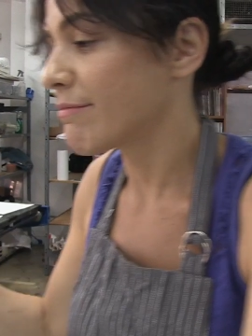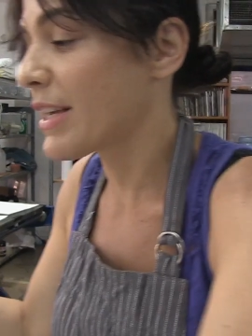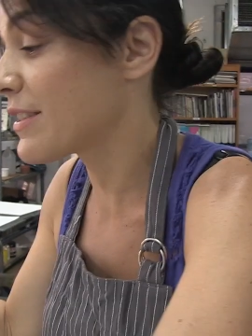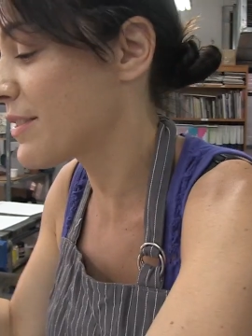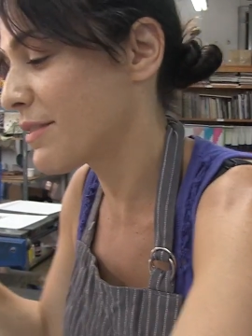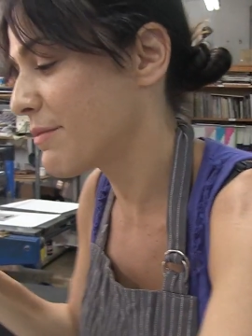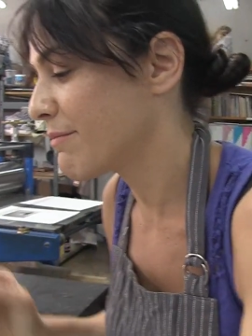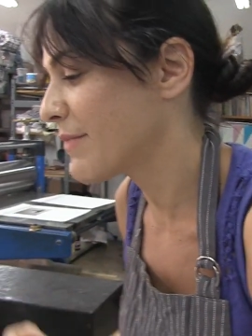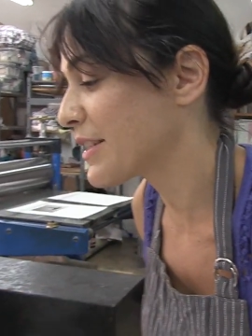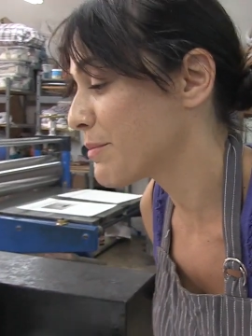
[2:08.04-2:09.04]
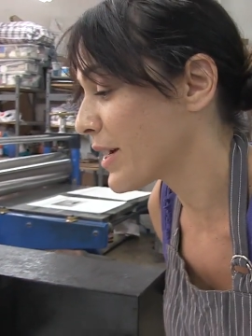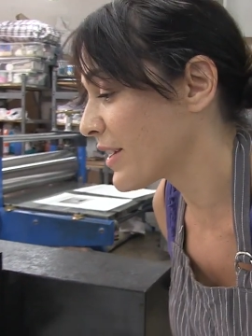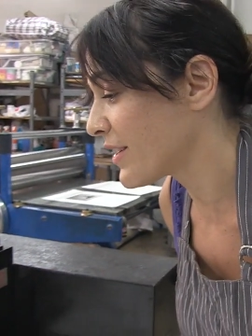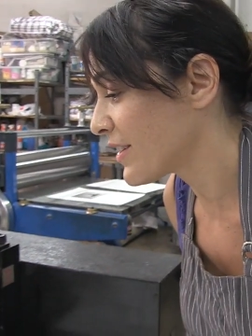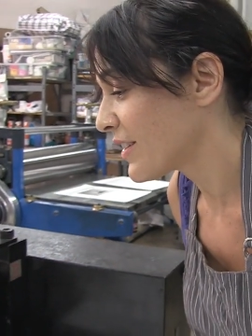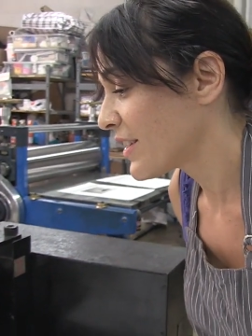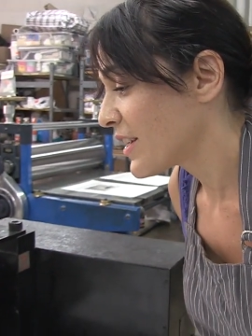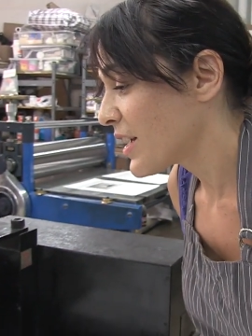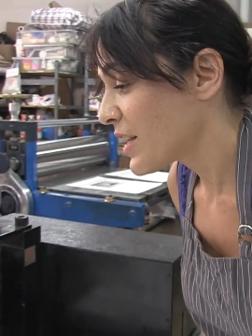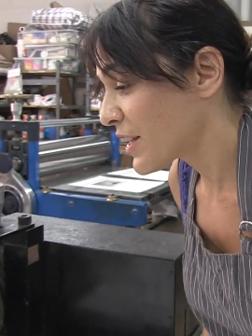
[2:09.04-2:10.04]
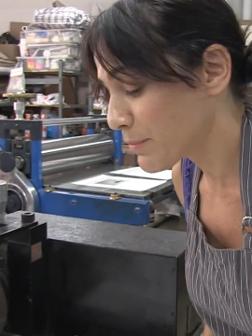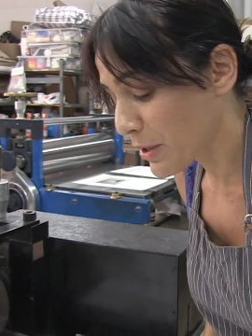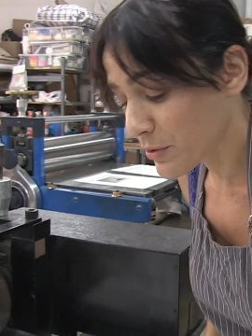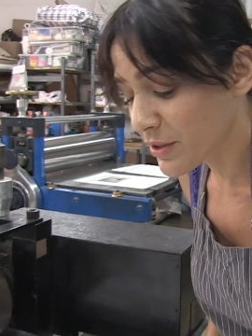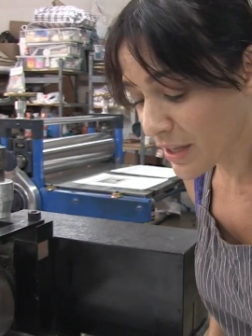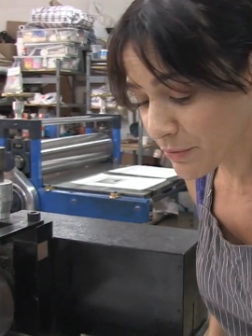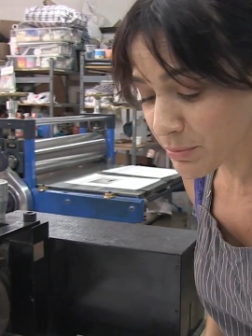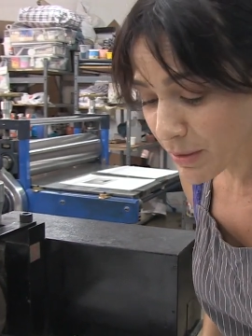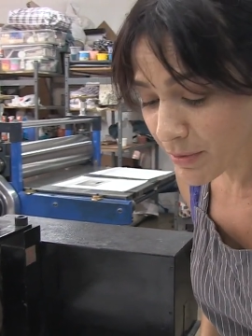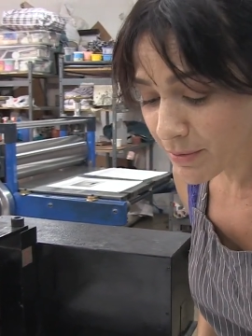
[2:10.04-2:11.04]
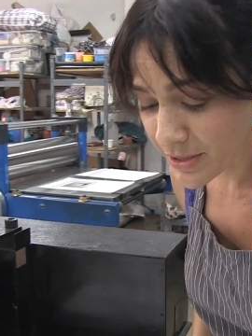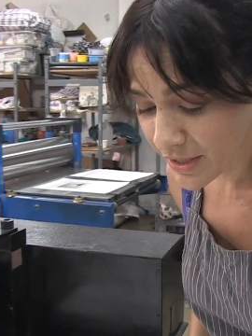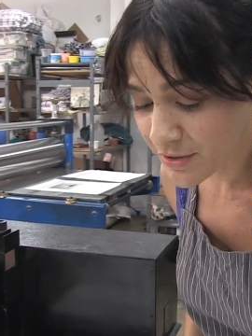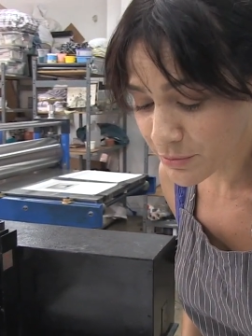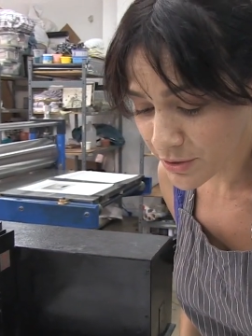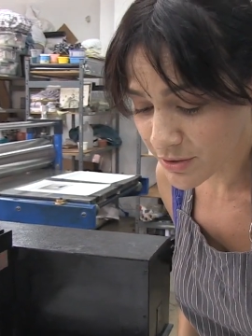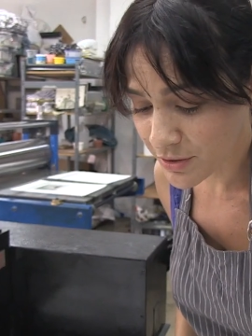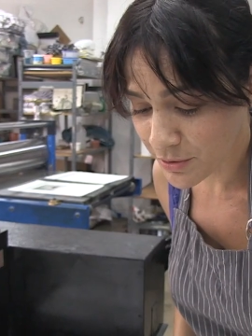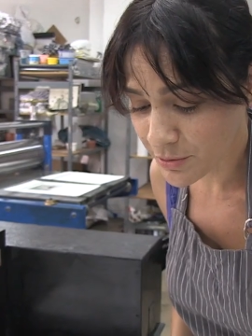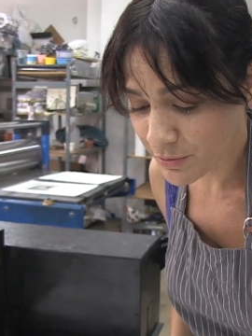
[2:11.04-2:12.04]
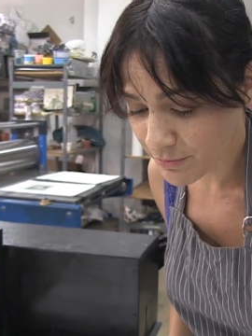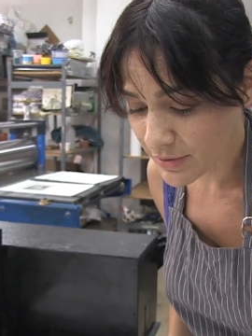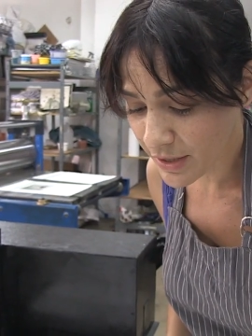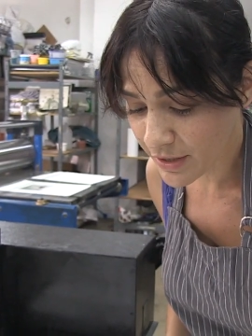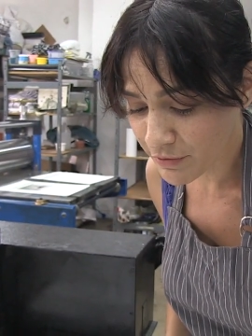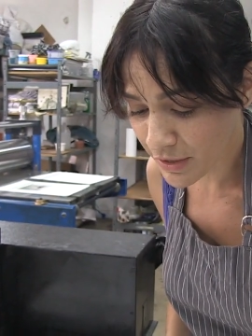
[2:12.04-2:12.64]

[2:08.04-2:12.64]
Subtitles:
That's my world. That was my mom and dad's world too. A lot of